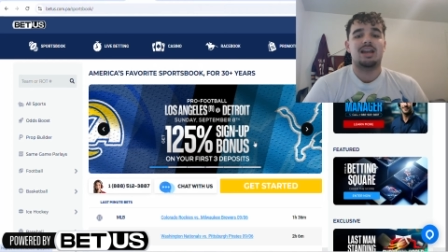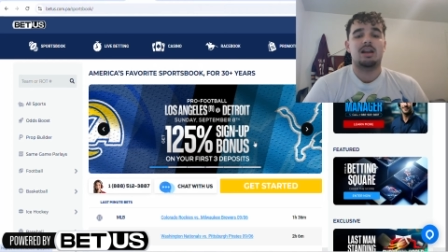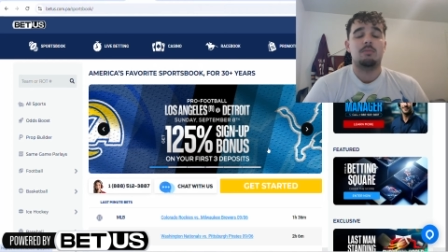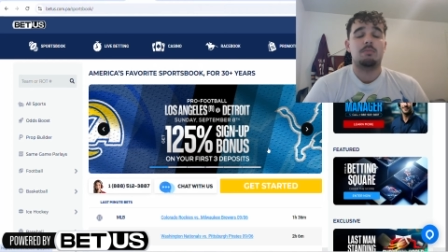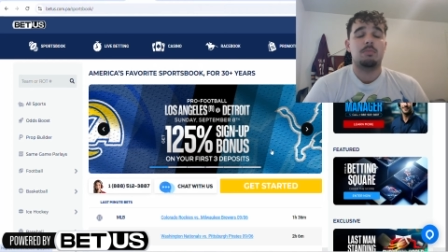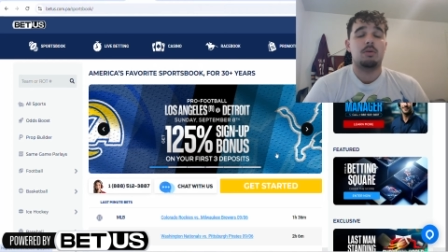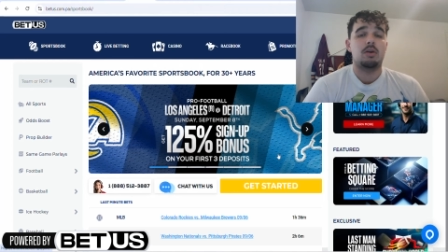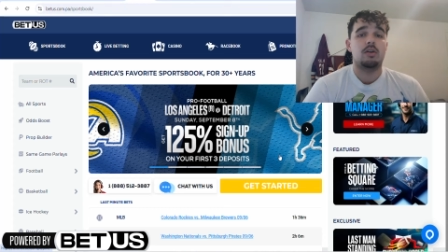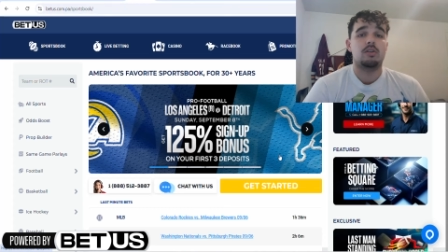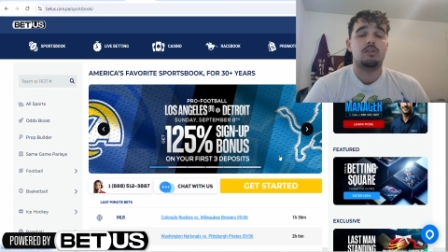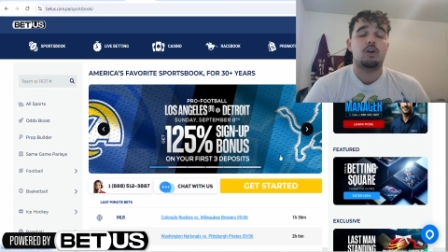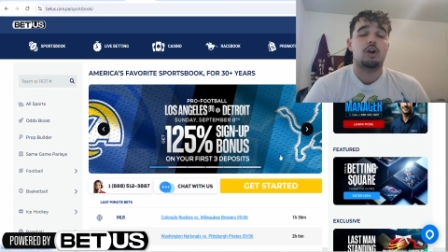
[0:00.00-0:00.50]
up
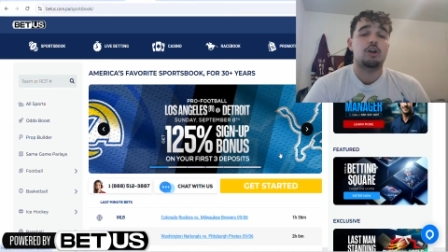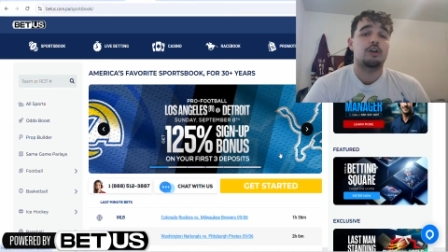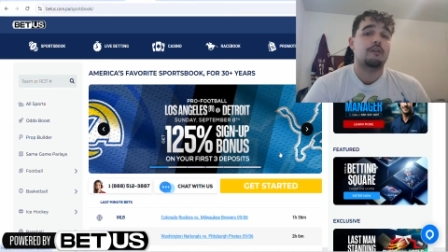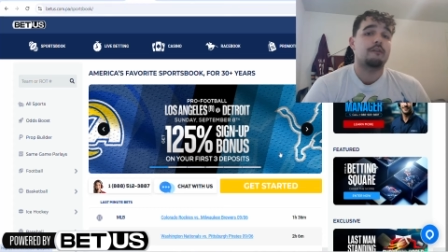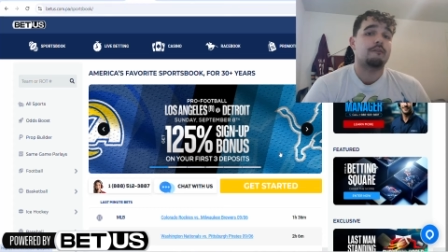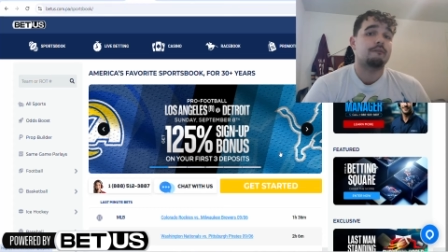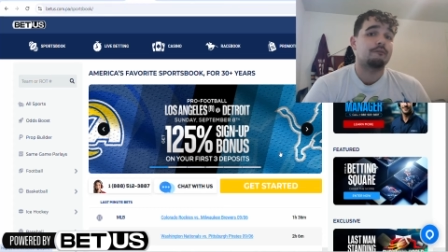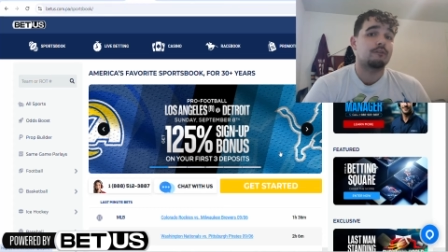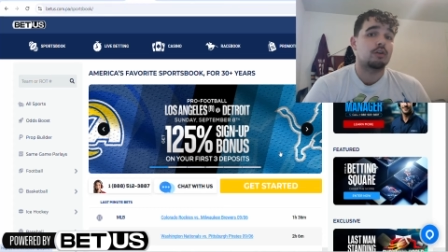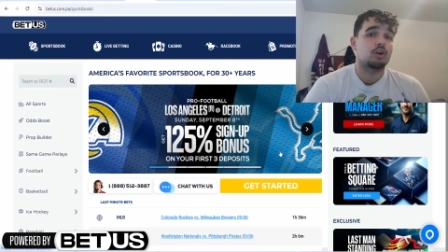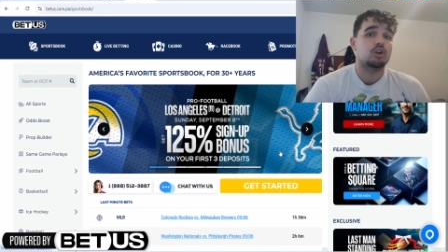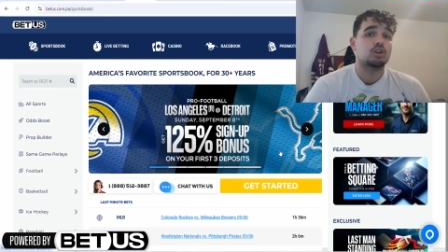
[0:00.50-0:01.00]
bonus on your
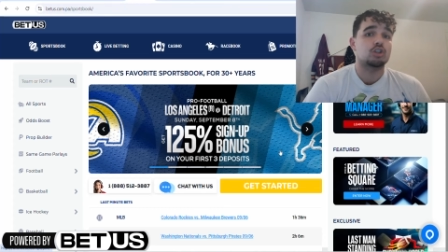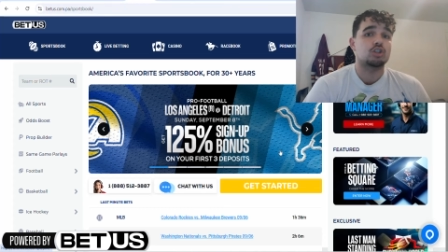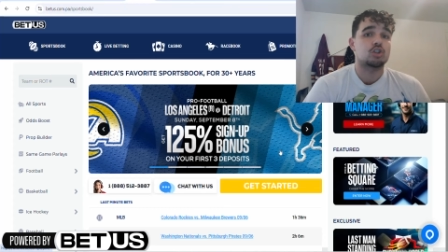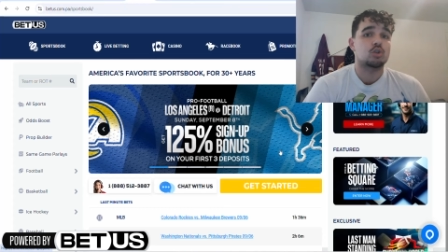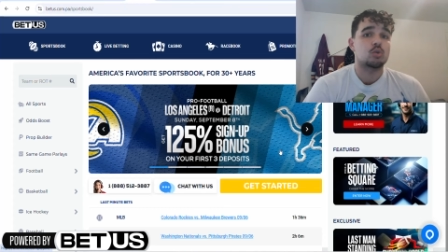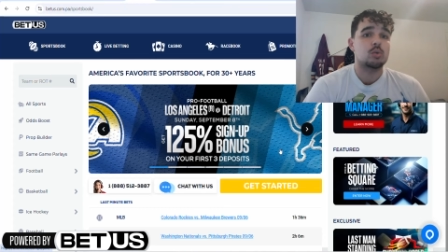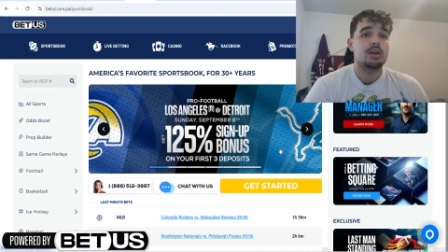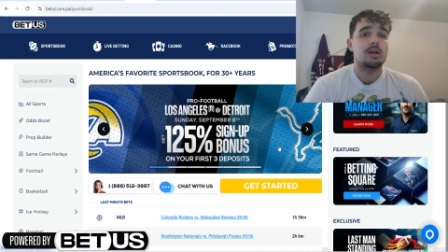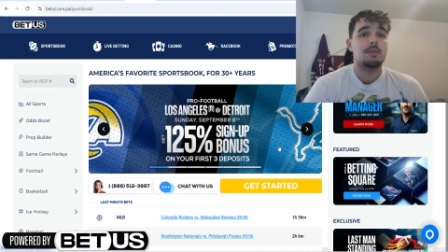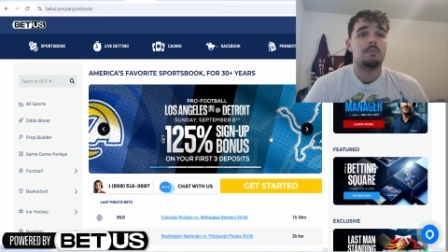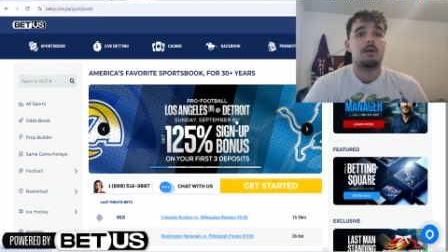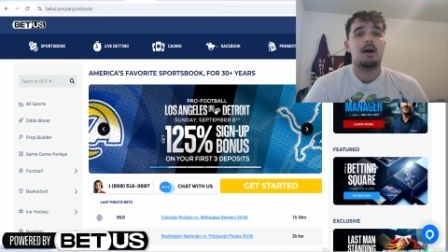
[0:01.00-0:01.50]
first
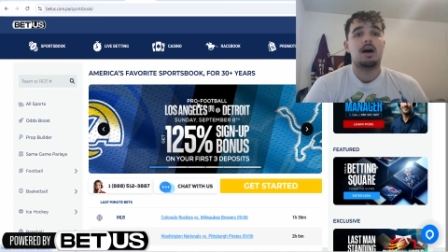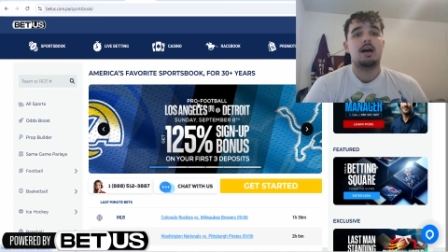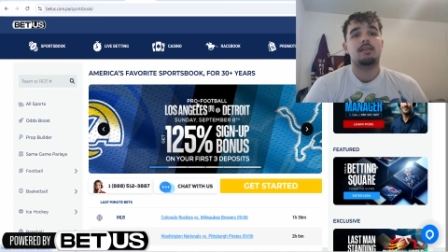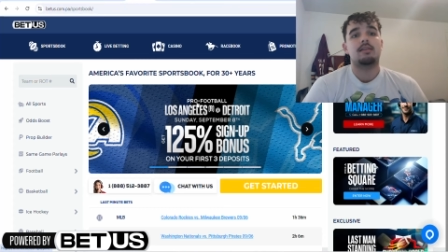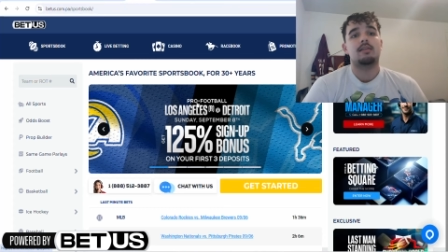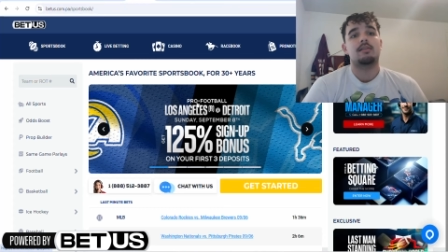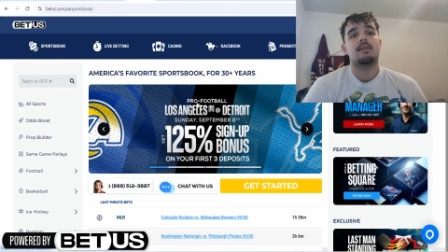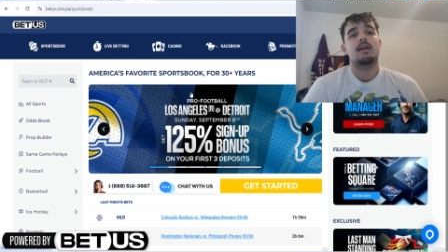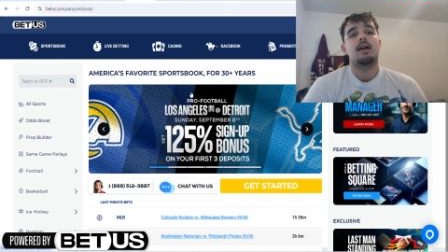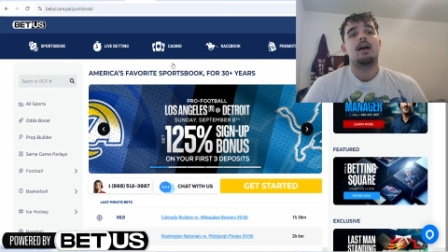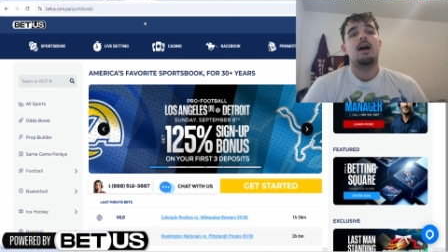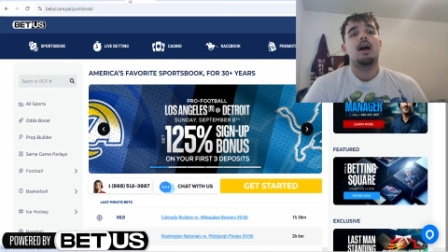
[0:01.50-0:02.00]
three
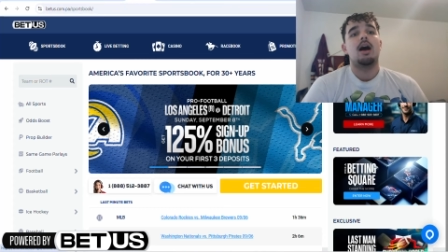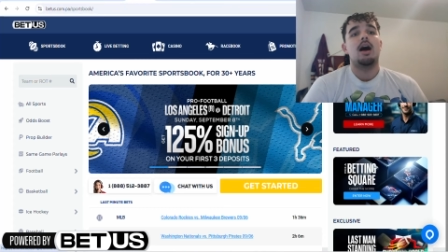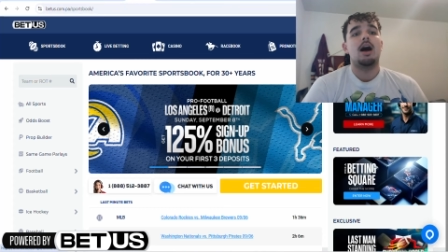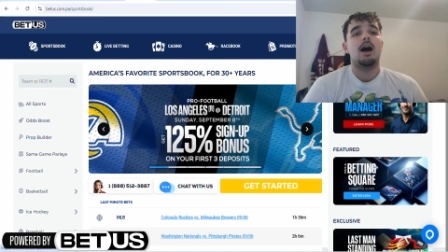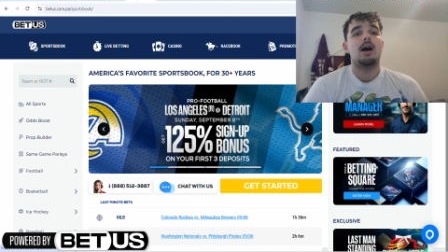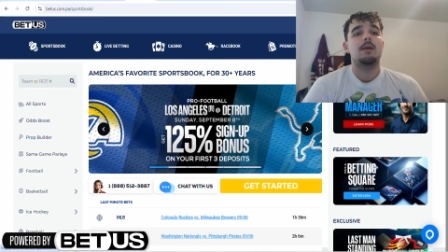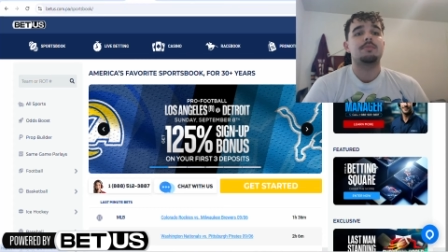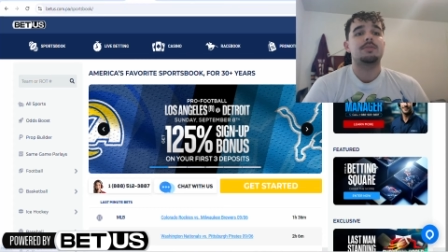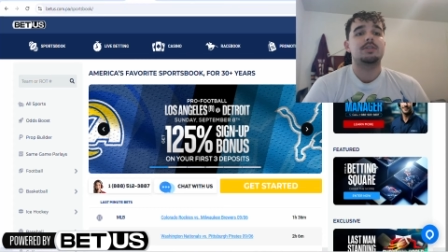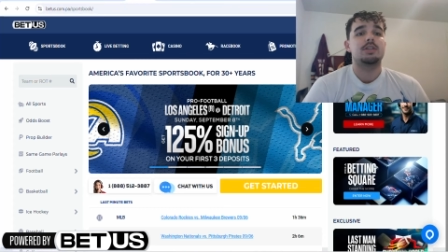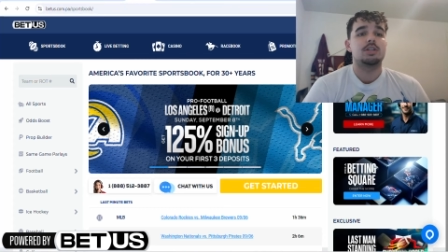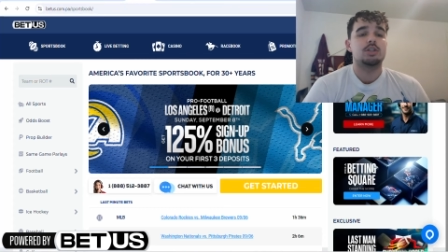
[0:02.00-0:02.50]
deposits
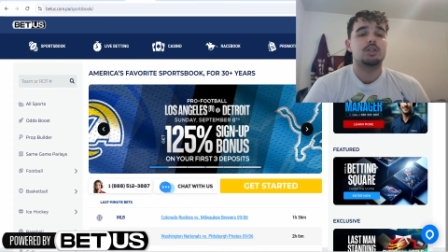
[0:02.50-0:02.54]
up to